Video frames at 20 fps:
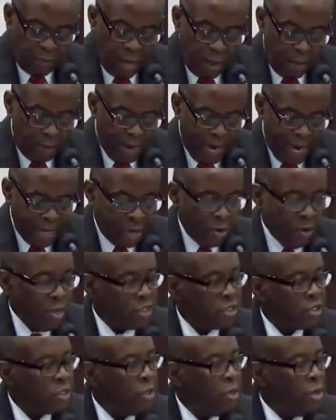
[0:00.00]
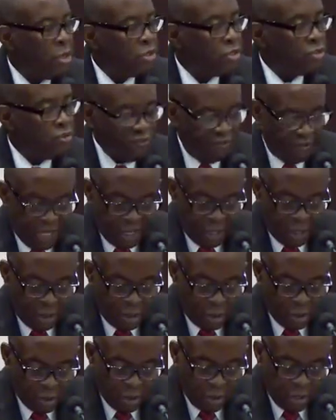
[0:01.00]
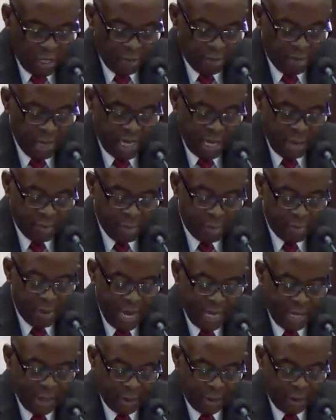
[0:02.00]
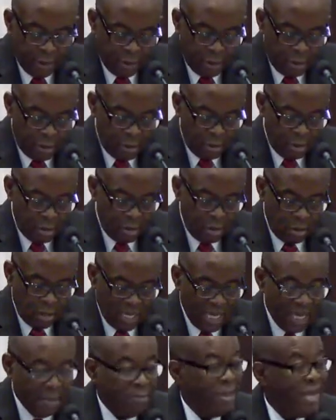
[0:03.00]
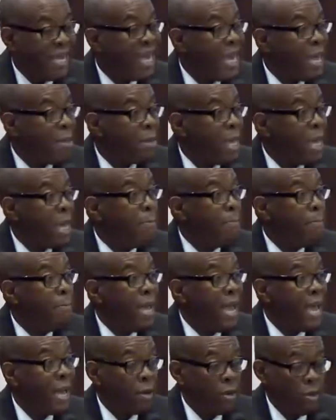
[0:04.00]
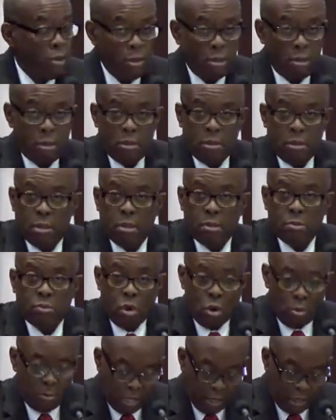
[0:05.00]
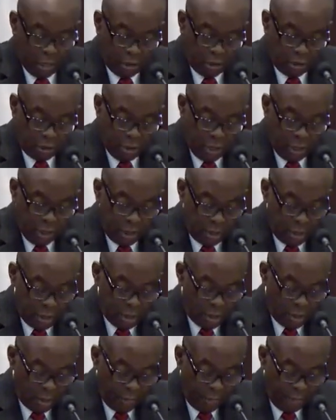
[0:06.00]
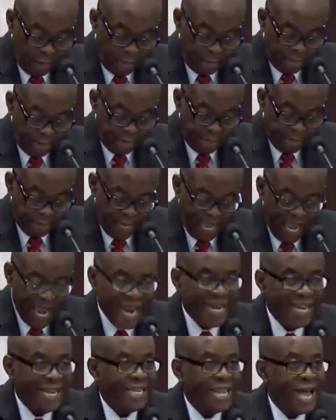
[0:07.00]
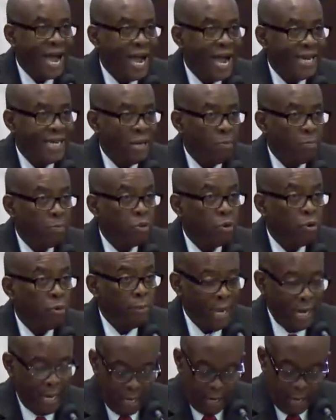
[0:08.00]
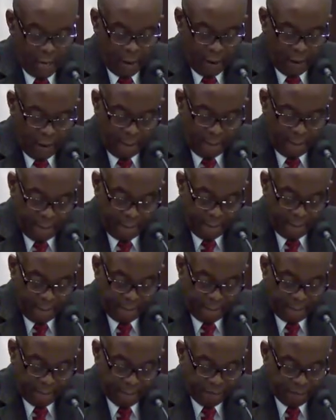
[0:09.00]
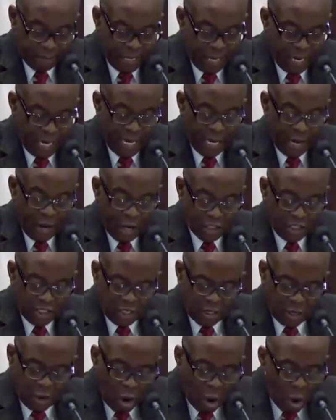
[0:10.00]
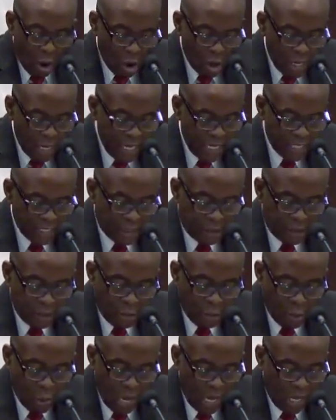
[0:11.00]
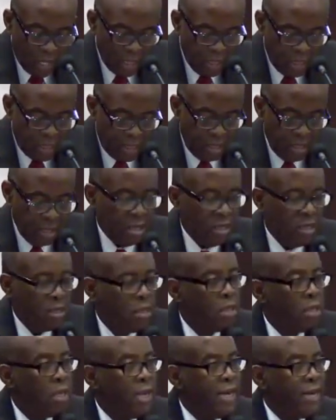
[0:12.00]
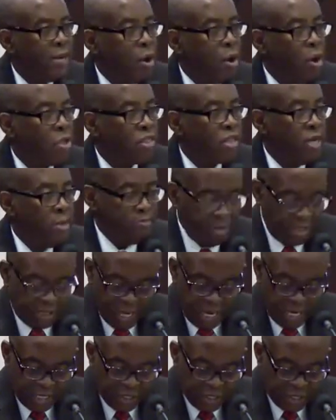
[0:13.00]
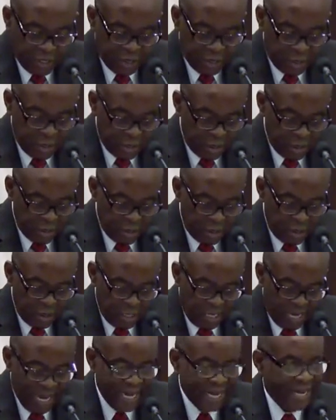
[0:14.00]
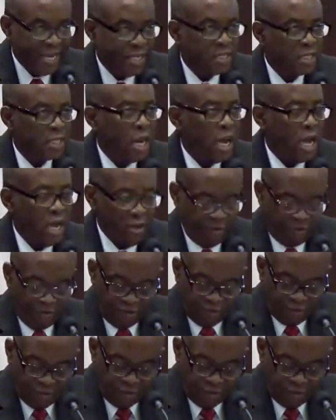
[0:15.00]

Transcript: By grace alone to faith alone, he became a beggar. He became a beggar roaming the streets. And he died a poor man he lost all his wealth and earthly possession in this life.